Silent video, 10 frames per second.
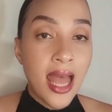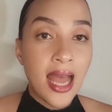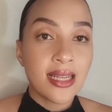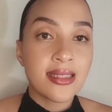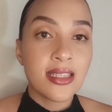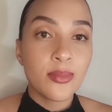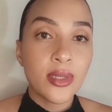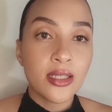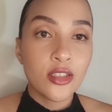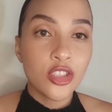A
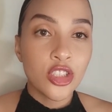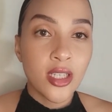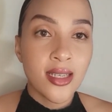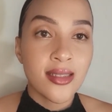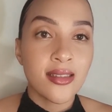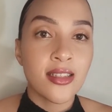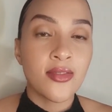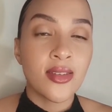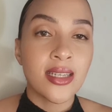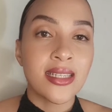typical share
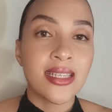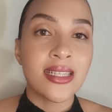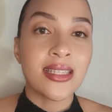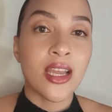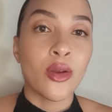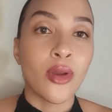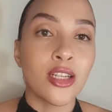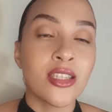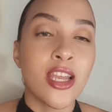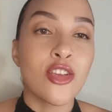certificate is a
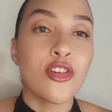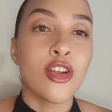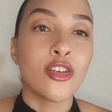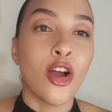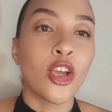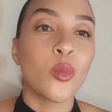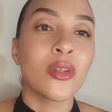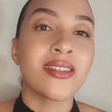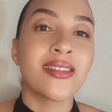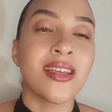rectangular
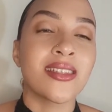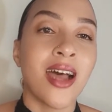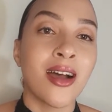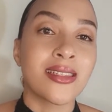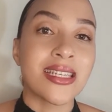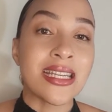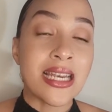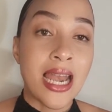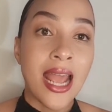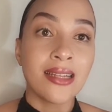document set out
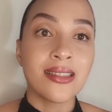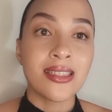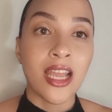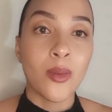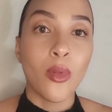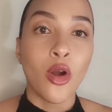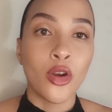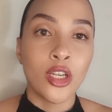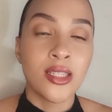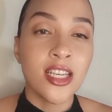in landscape
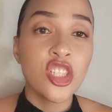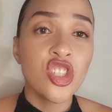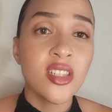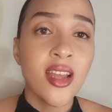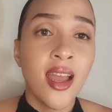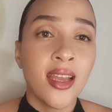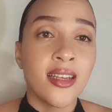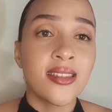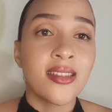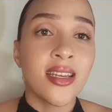orientation.
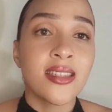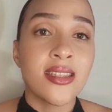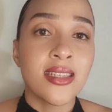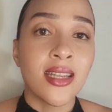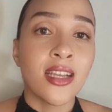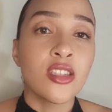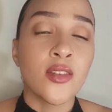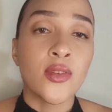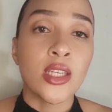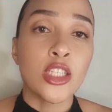It states the date
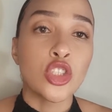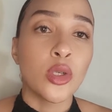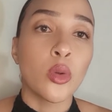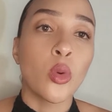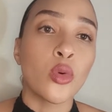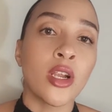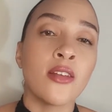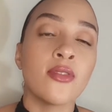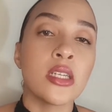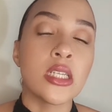of the issue and all
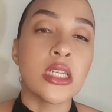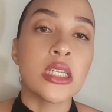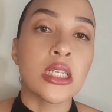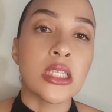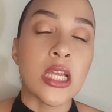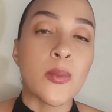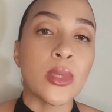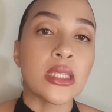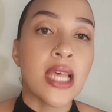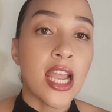relevant details that
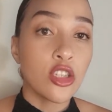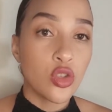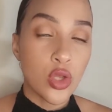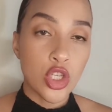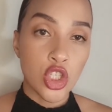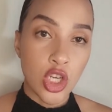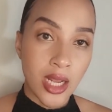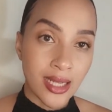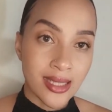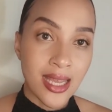pertain to the
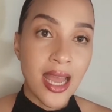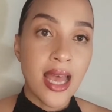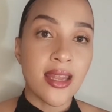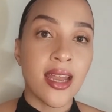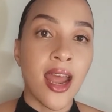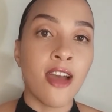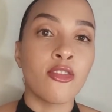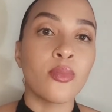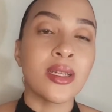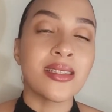shares that have
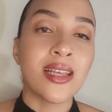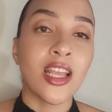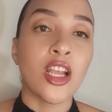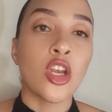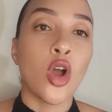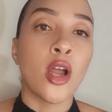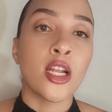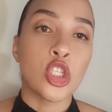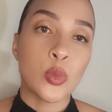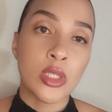been taken on
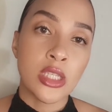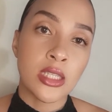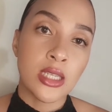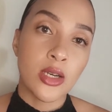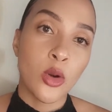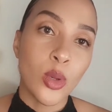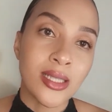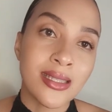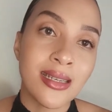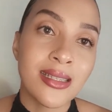a
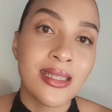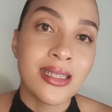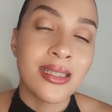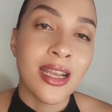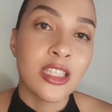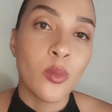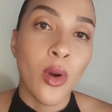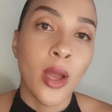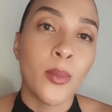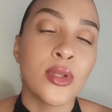certain date
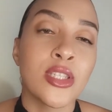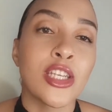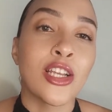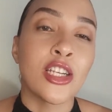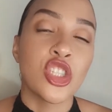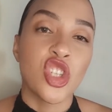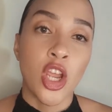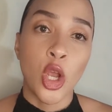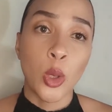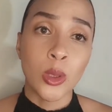by a particular
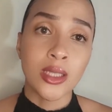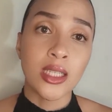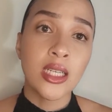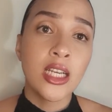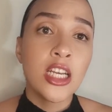shareholder.